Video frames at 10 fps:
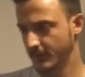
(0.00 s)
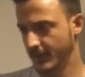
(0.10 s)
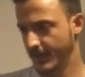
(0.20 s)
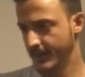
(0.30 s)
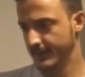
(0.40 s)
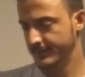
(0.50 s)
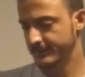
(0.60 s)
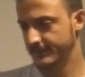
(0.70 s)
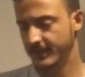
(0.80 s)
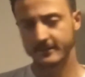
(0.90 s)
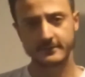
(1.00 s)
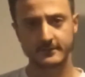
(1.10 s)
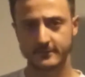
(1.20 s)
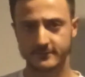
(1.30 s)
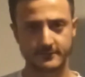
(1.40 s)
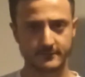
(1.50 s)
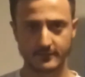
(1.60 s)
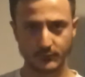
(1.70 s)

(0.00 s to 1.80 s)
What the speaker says: And then just gonna